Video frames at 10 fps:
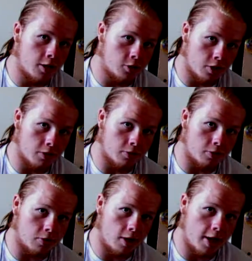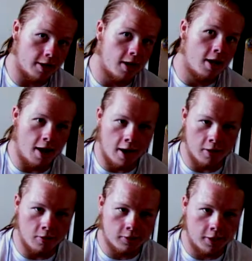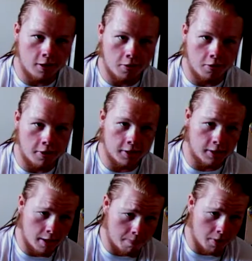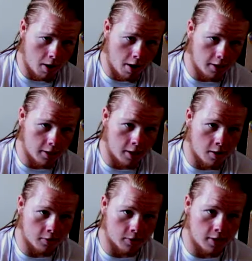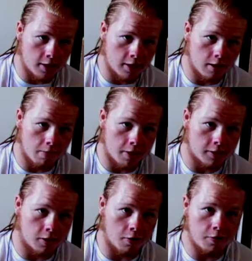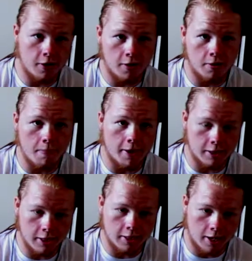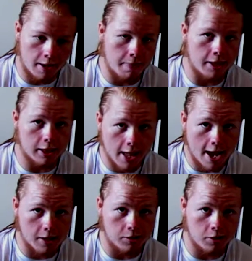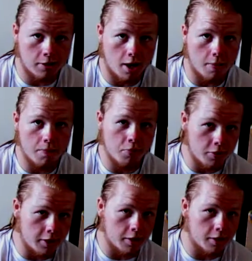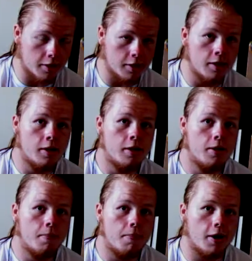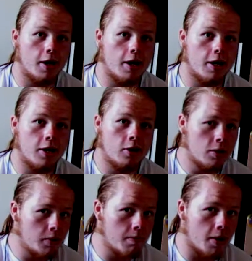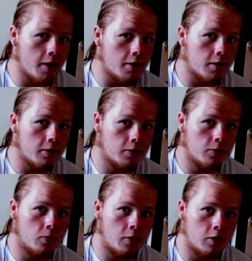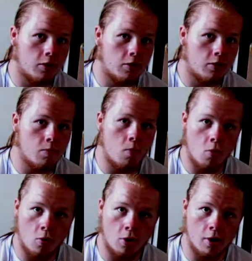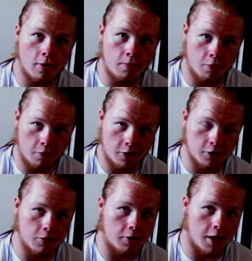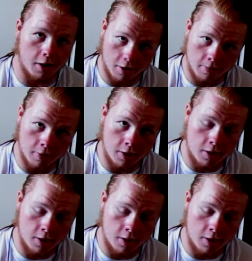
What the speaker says: in general, I looked at all the things that I bought, and I was thinking to myself, you know, the medley that I made last turned out pretty good, but it could be better with more professional gear.